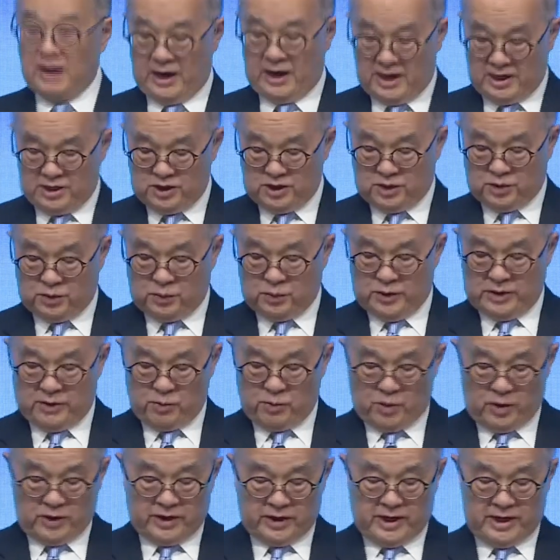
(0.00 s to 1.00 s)
Hence, we
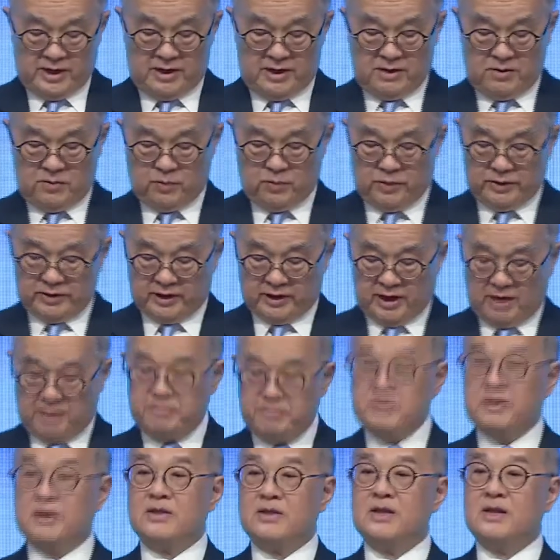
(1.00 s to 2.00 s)
are working with the
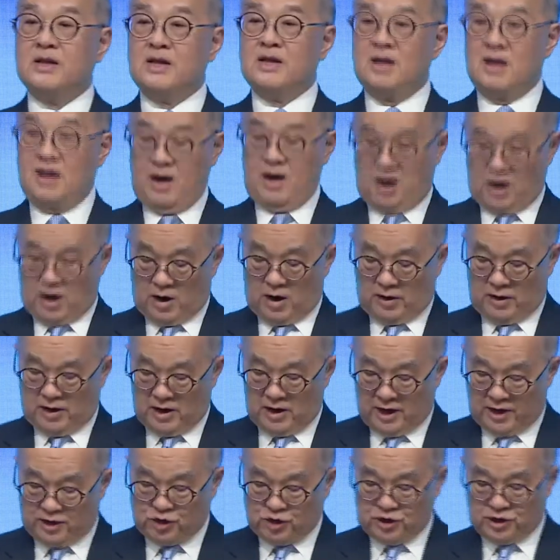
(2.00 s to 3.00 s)
government
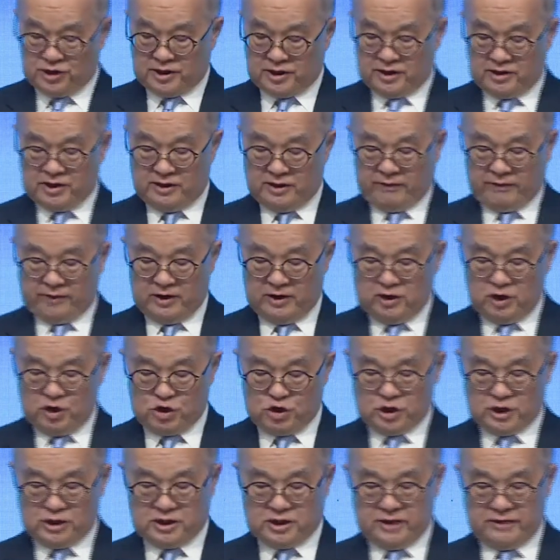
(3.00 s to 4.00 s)
on legislative
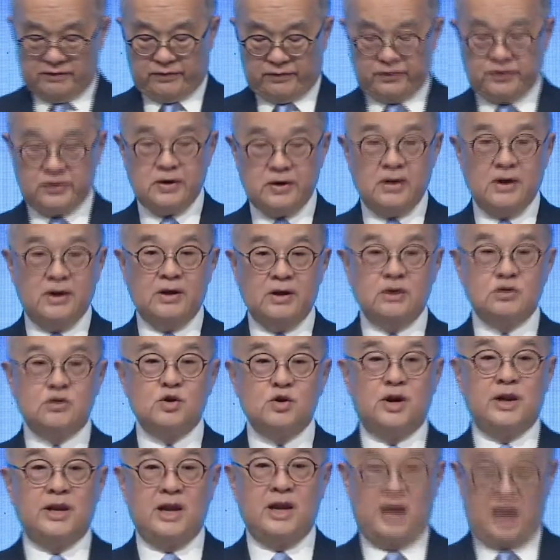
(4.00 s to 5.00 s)
initiatives
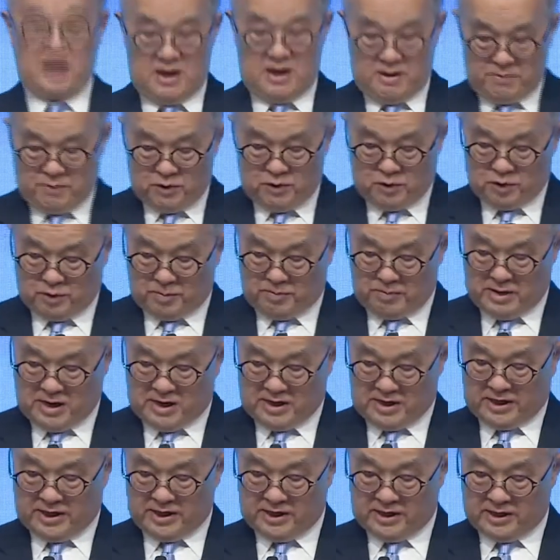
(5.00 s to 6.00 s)
to enable the
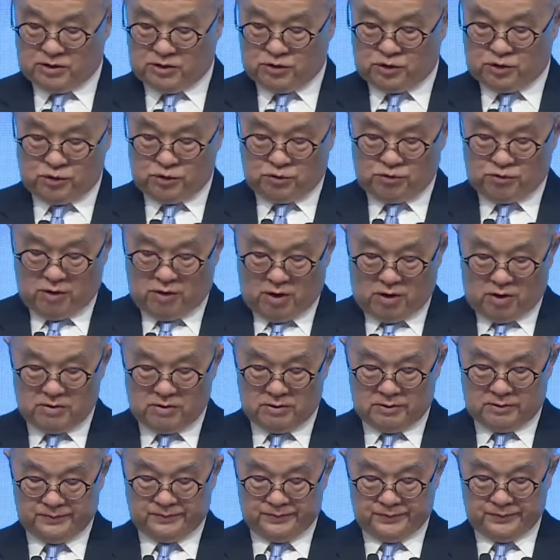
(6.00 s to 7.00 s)
market to
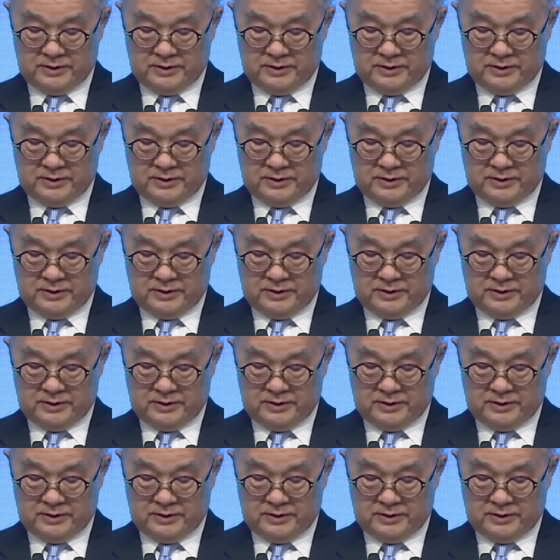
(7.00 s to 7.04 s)
grow.